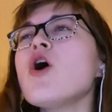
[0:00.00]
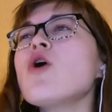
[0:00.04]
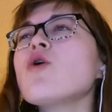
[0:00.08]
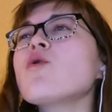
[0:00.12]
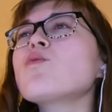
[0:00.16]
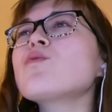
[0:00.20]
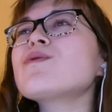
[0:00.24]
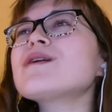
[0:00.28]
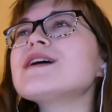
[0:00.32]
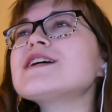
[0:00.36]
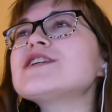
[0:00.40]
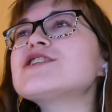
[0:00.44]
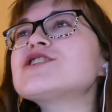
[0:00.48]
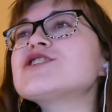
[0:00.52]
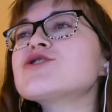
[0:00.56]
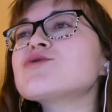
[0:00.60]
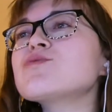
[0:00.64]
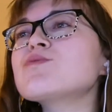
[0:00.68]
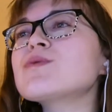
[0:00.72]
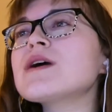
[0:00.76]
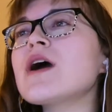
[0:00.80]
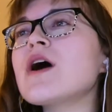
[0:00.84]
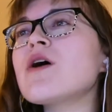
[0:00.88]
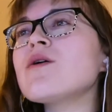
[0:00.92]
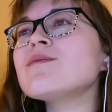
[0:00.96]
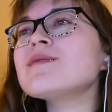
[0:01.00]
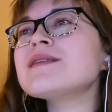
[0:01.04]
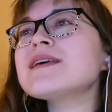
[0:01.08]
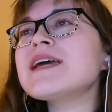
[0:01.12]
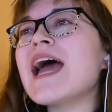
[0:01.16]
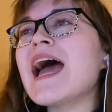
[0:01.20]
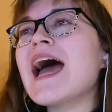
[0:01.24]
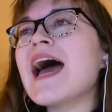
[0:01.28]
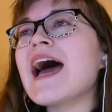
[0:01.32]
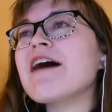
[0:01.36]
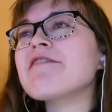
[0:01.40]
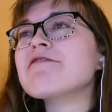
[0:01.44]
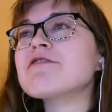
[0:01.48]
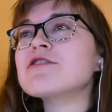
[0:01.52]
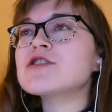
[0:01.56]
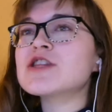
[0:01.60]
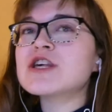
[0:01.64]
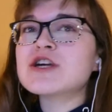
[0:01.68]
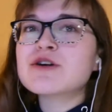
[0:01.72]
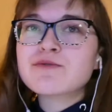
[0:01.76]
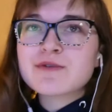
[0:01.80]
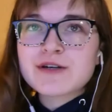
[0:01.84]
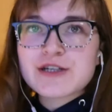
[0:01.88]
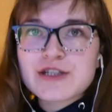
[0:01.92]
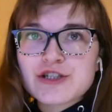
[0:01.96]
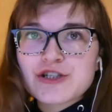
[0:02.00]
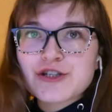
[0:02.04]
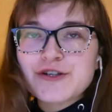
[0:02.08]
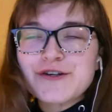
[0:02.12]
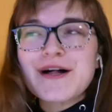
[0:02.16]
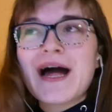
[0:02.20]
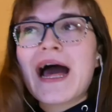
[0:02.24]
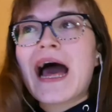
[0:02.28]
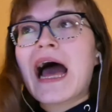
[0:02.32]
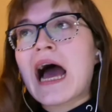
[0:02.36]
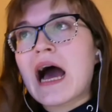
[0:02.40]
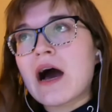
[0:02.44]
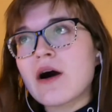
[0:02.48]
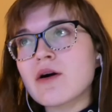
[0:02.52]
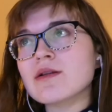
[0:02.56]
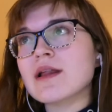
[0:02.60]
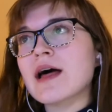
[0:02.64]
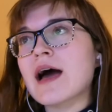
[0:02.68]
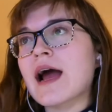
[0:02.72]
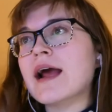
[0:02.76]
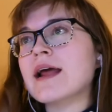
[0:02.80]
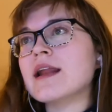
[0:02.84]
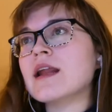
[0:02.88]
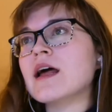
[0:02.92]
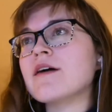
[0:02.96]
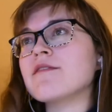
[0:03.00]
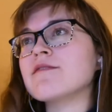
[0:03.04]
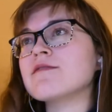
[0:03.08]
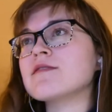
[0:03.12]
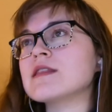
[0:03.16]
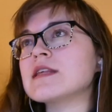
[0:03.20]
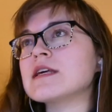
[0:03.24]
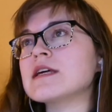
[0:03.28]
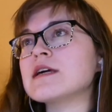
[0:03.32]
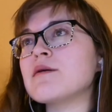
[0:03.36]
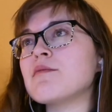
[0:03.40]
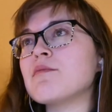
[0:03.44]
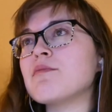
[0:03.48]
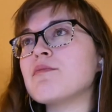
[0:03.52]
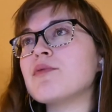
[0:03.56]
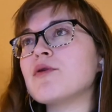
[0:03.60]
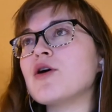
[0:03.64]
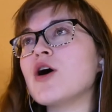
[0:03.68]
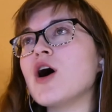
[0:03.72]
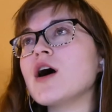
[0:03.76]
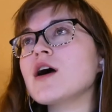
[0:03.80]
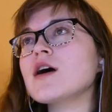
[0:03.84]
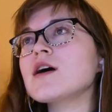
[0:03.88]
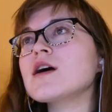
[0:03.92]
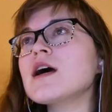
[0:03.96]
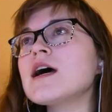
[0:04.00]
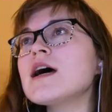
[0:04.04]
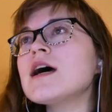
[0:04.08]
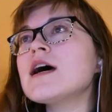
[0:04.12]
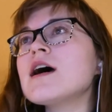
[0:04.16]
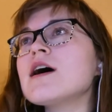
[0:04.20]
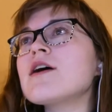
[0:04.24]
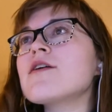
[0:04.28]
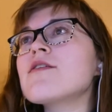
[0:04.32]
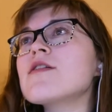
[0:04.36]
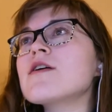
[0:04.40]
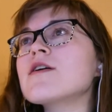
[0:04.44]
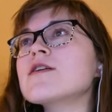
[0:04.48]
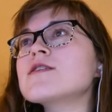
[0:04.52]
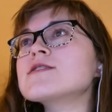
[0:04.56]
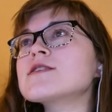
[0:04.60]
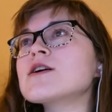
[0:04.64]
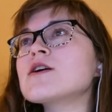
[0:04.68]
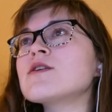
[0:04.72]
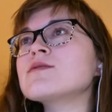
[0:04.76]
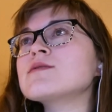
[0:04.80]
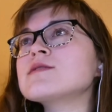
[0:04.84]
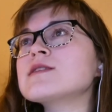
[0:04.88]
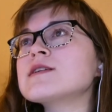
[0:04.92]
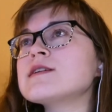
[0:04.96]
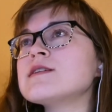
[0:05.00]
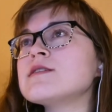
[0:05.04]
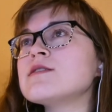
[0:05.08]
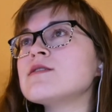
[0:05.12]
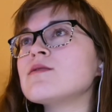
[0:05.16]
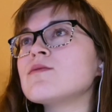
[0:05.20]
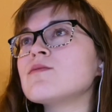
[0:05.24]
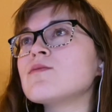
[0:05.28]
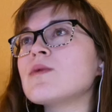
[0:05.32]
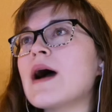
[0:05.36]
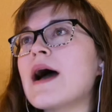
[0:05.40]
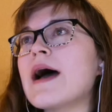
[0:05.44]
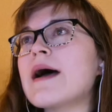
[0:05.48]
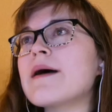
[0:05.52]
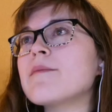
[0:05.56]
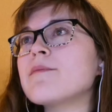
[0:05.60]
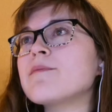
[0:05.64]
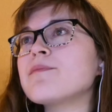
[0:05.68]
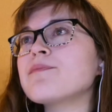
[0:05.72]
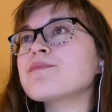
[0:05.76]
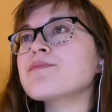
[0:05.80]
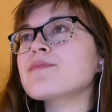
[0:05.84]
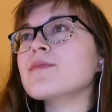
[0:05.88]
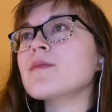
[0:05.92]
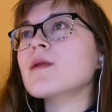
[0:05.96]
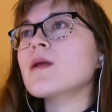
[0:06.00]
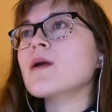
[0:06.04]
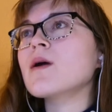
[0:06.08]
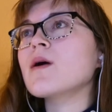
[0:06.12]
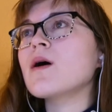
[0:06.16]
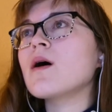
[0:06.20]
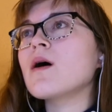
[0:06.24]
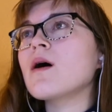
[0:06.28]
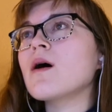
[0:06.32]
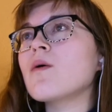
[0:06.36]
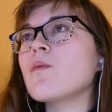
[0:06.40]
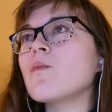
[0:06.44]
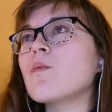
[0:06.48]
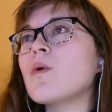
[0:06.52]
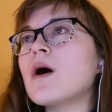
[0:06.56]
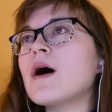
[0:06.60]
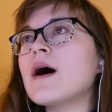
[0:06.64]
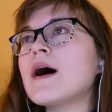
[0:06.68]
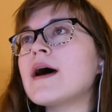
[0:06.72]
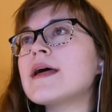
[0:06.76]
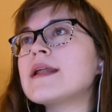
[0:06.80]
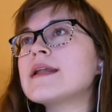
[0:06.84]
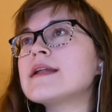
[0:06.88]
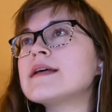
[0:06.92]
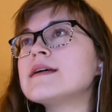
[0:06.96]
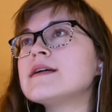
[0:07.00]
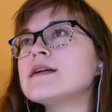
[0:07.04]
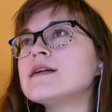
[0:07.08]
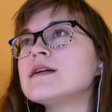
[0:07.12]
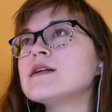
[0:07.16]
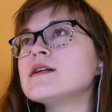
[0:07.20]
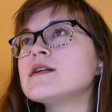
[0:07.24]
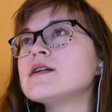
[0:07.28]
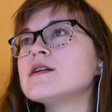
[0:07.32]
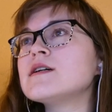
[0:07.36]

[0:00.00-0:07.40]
which we only have in the original outline of the book. There's only what? One,